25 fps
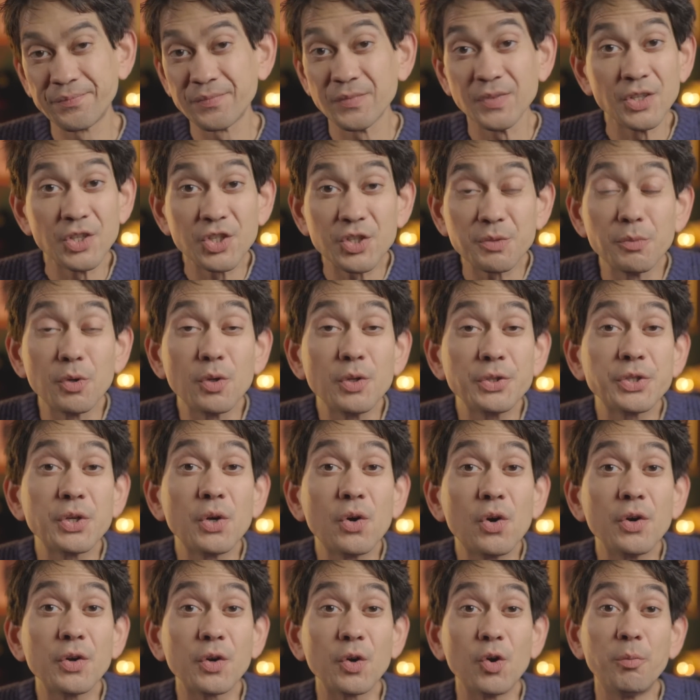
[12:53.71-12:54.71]
Small
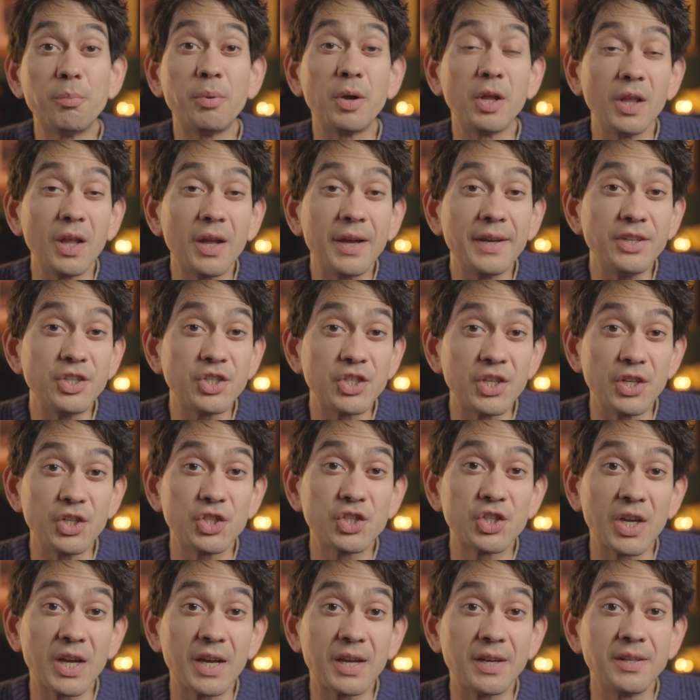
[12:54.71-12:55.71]
talk or polite
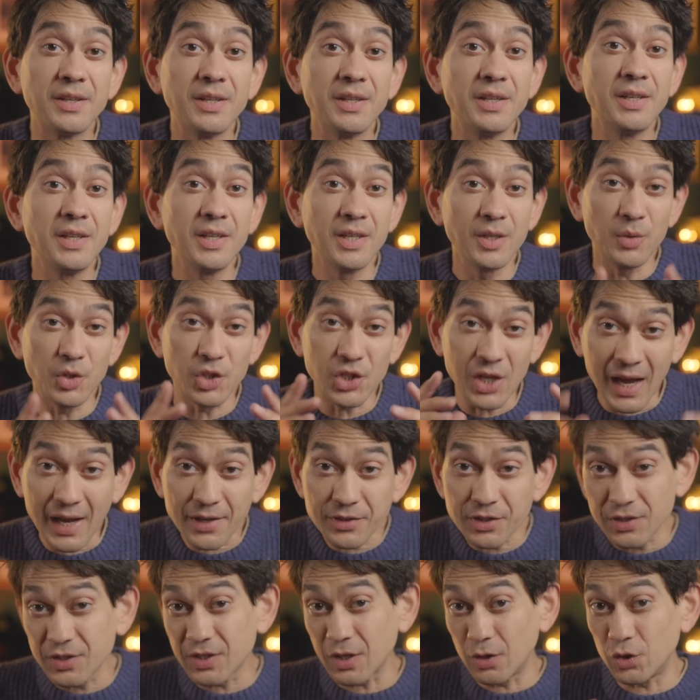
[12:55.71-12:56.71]
chit-chat, which
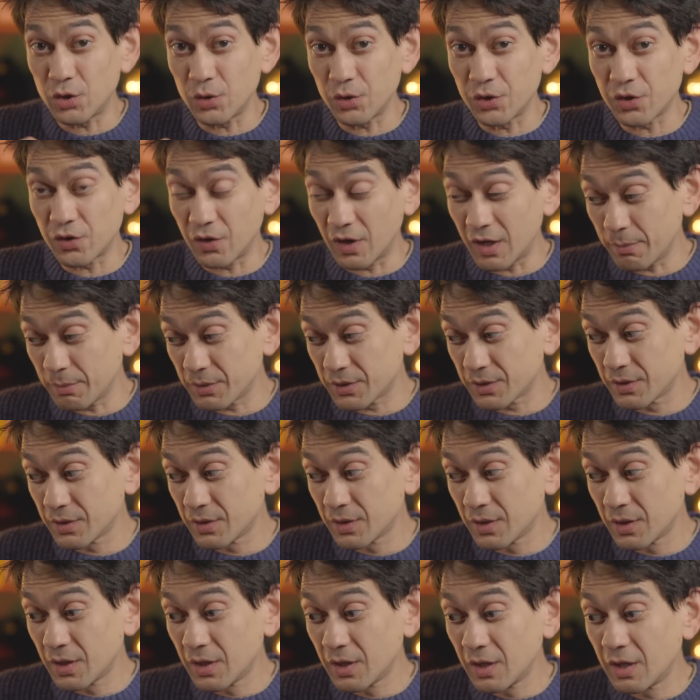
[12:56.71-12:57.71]
has a social script,
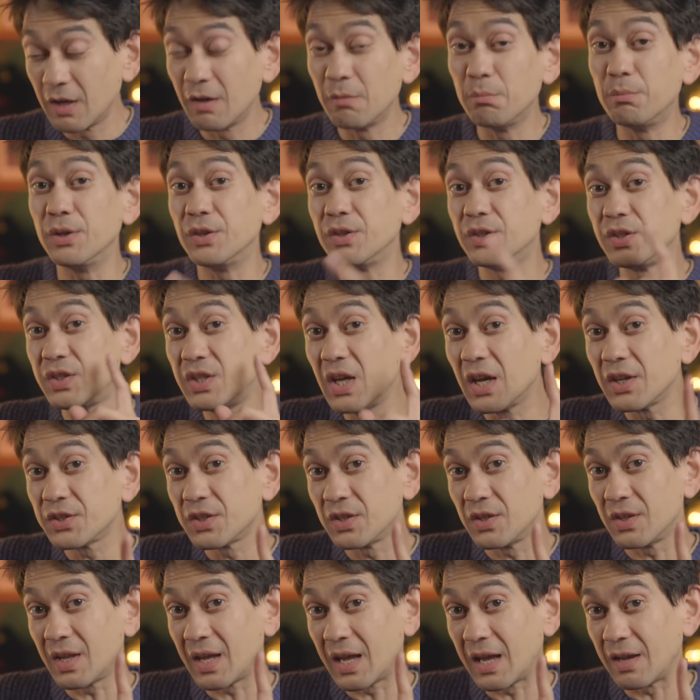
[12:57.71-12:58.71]
but
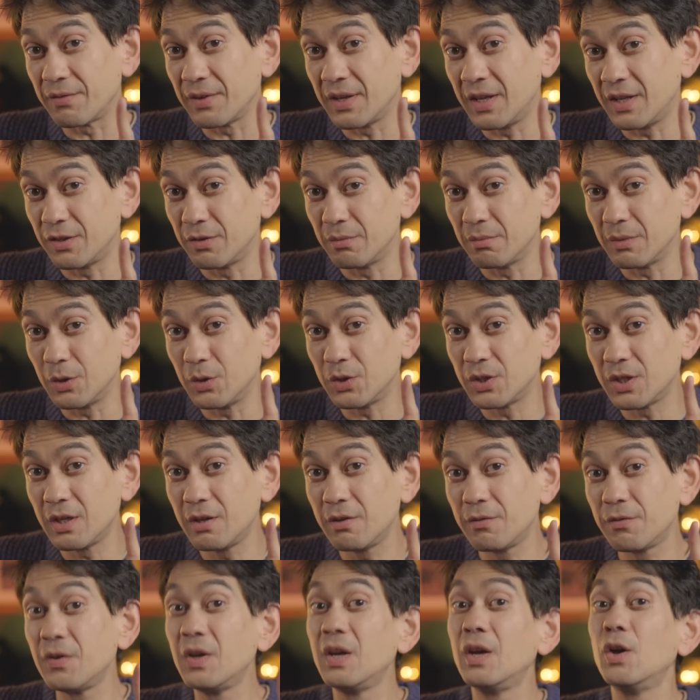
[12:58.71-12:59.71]
doesn't have a hidden
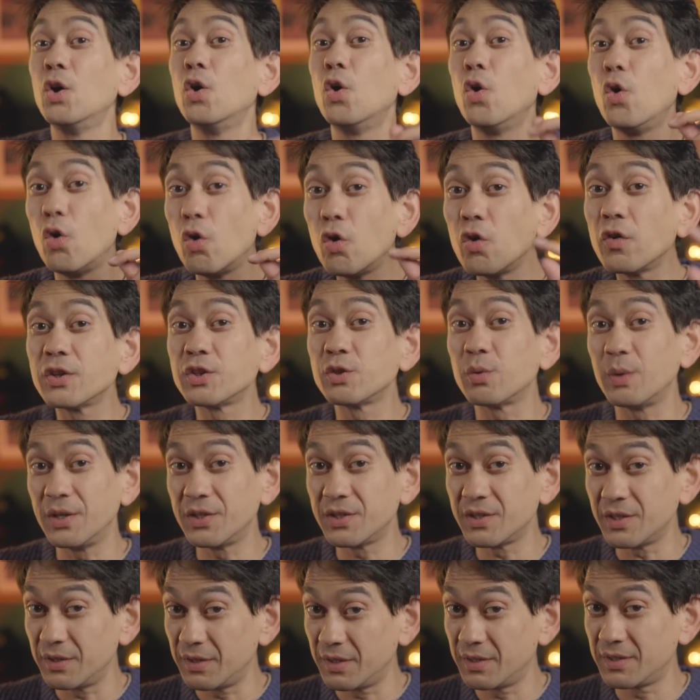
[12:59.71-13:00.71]
motive or a
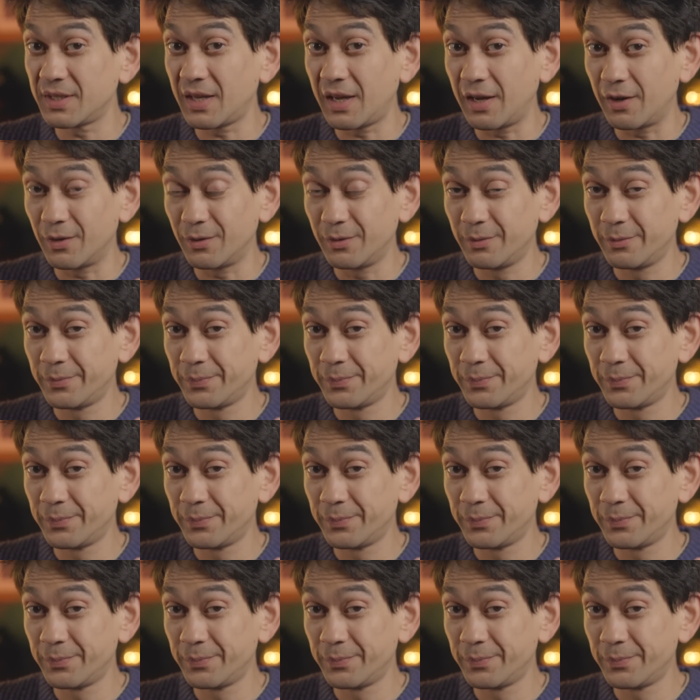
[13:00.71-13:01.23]
twist in the tale.